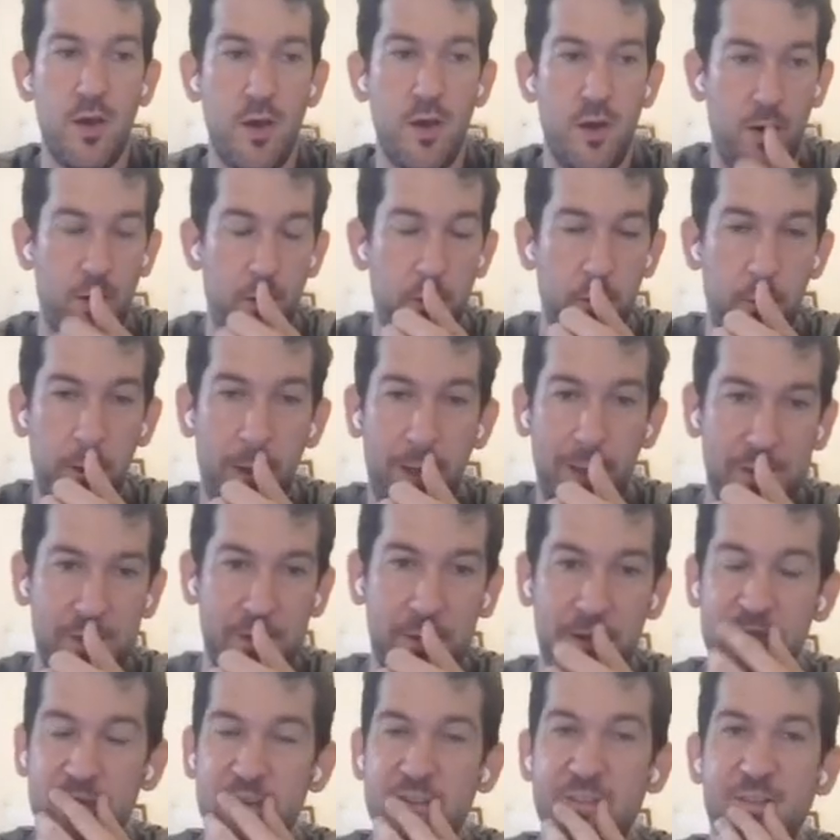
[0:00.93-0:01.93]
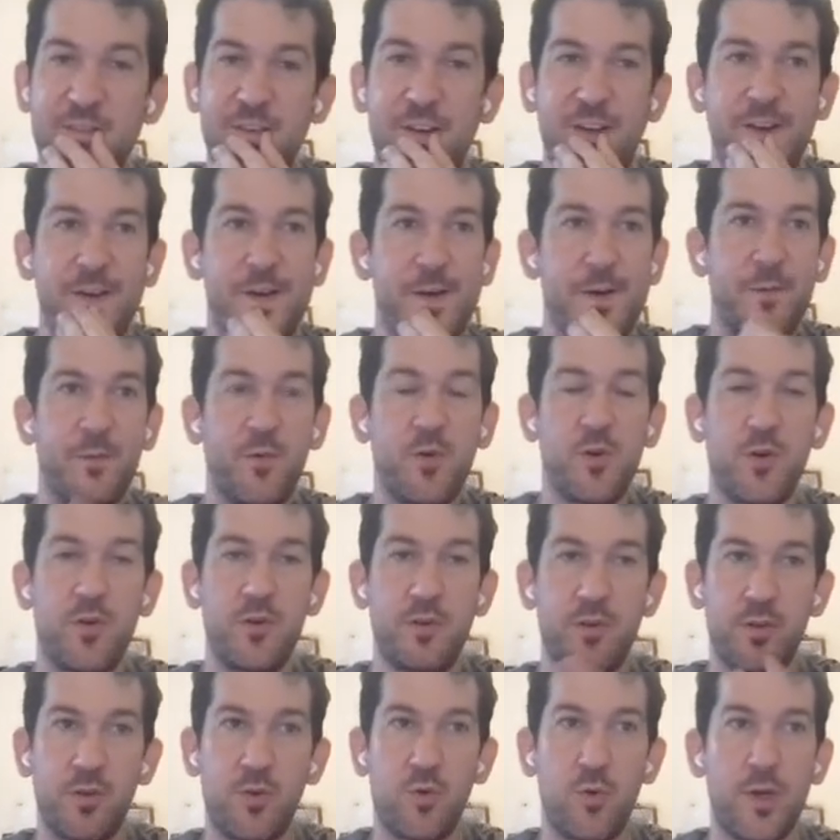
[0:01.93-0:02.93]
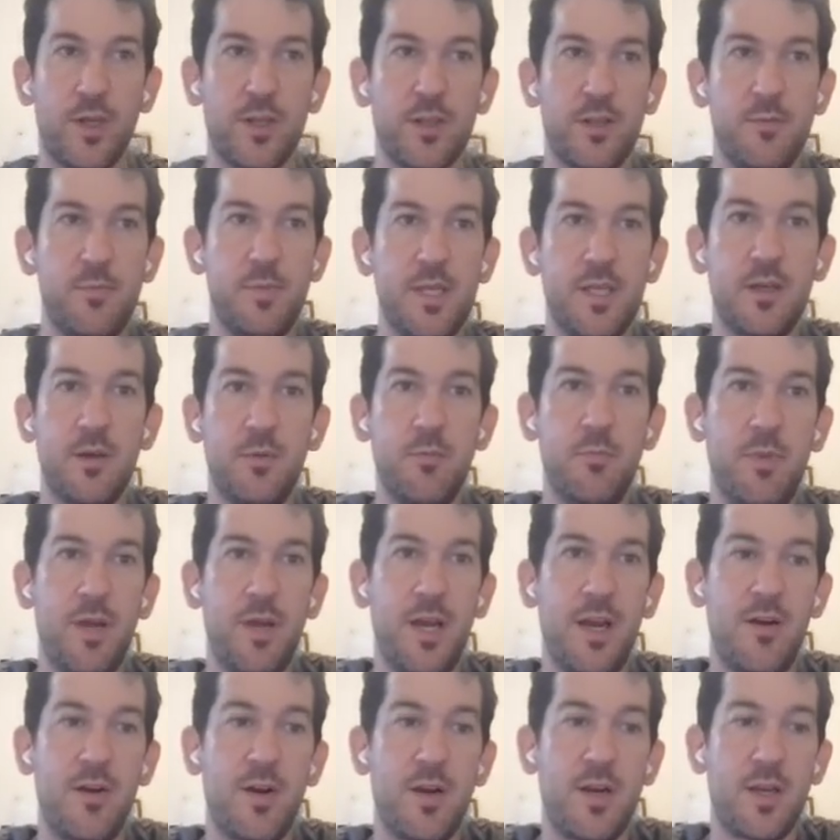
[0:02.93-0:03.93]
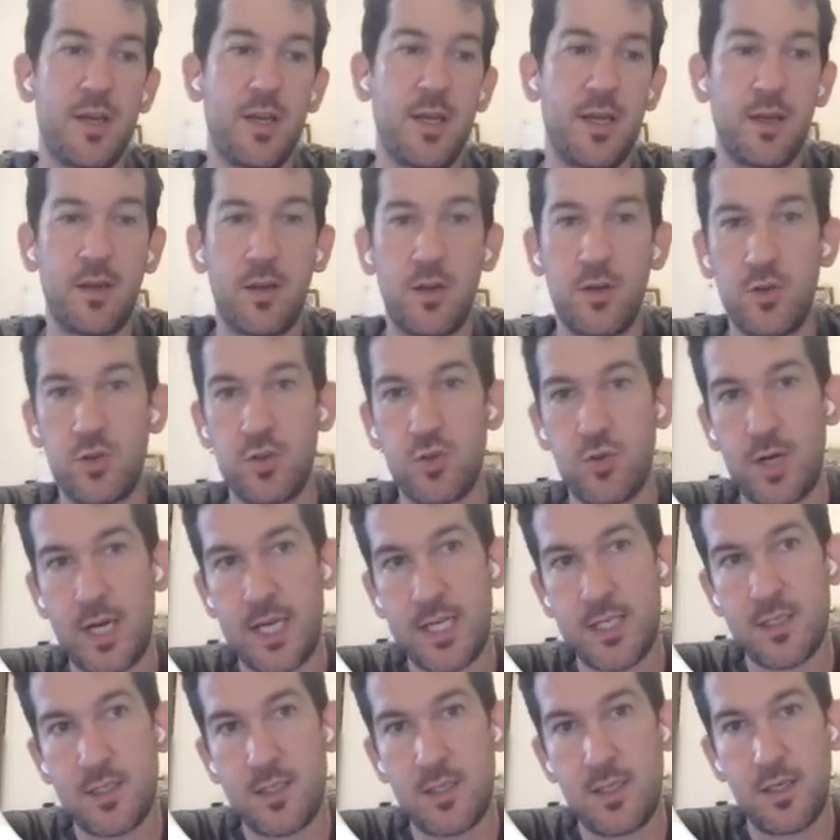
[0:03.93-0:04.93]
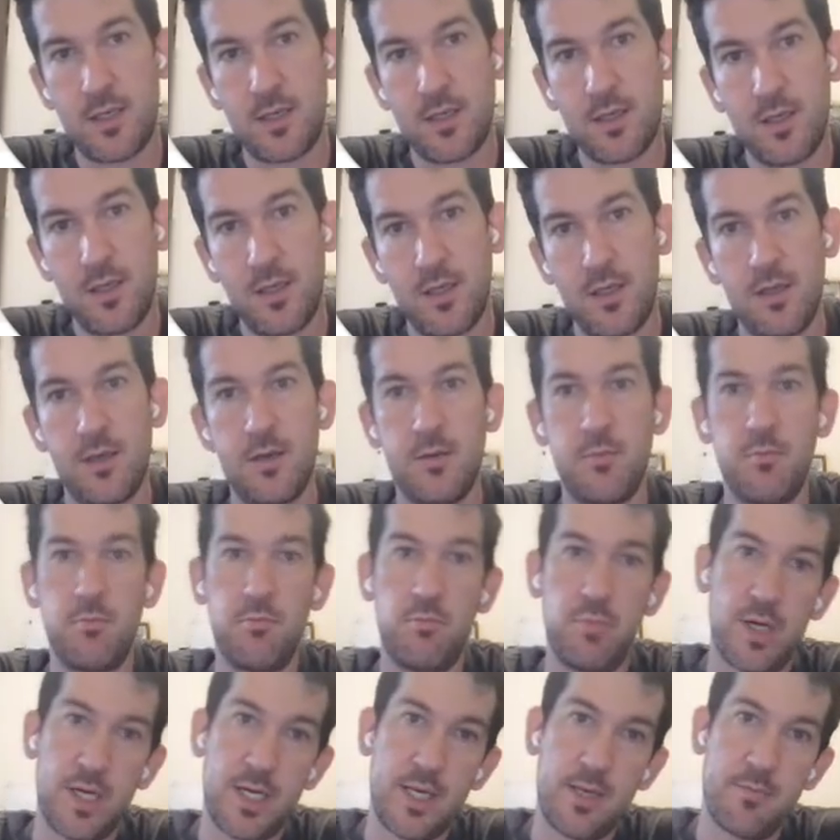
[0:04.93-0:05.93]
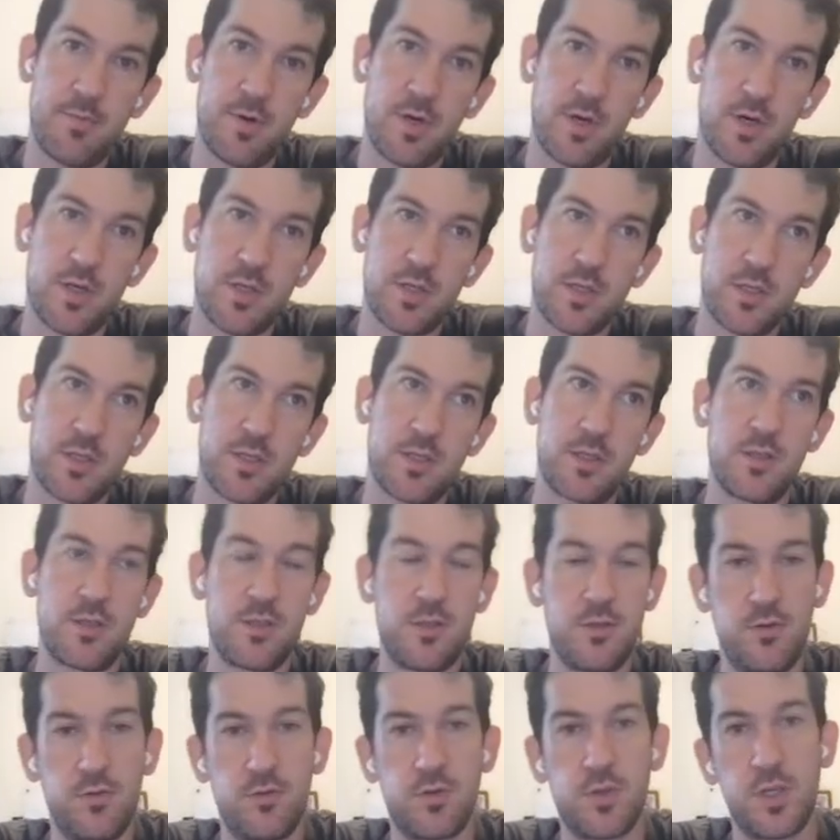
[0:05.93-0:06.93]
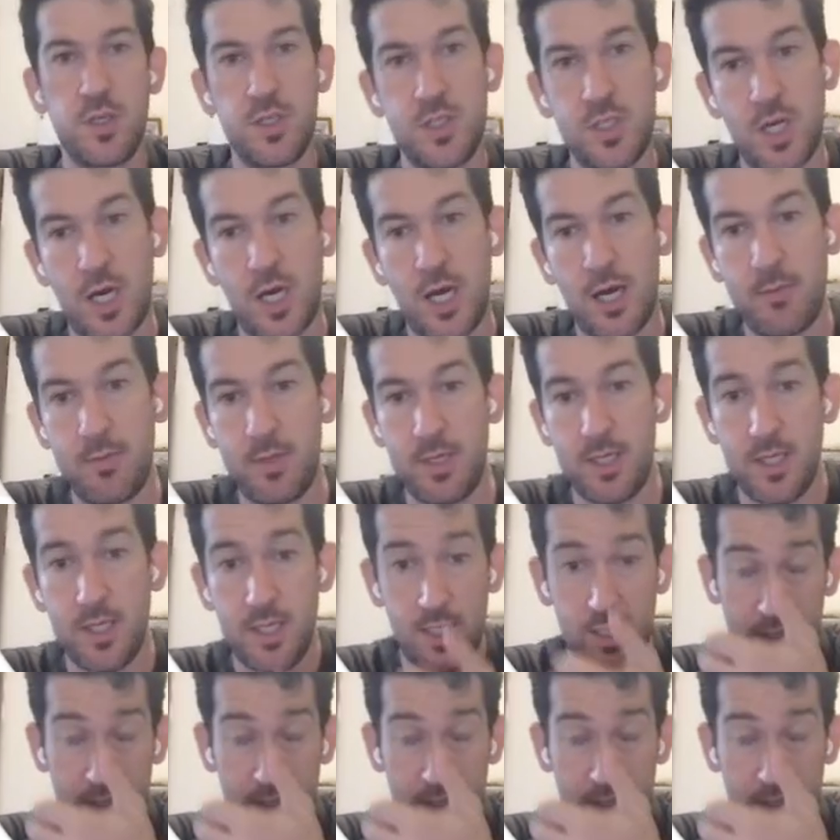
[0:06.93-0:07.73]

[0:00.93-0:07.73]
All right, so in this video, I'm going to quickly be comparing and contrasting BuddyBoss to Kajabi.